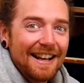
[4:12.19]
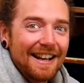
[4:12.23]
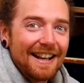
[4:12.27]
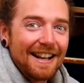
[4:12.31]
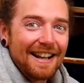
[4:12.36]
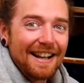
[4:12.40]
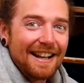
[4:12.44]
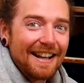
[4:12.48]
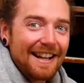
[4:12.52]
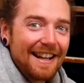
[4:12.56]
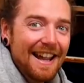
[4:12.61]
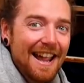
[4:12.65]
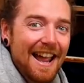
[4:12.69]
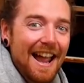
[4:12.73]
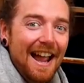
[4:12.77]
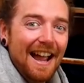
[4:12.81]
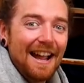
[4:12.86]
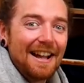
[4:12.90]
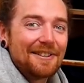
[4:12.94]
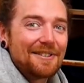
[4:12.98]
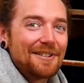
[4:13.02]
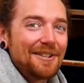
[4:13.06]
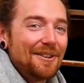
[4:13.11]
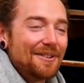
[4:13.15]
like
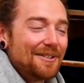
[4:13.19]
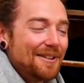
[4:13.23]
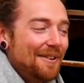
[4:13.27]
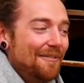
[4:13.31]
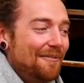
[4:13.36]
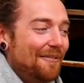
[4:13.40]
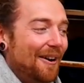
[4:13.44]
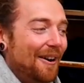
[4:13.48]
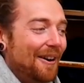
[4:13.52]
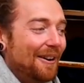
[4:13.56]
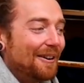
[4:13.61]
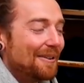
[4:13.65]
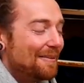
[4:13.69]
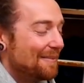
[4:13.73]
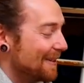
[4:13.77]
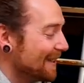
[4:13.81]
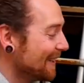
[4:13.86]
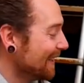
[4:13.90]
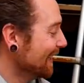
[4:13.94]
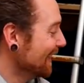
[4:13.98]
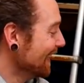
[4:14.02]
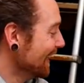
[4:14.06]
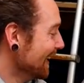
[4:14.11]
household environment.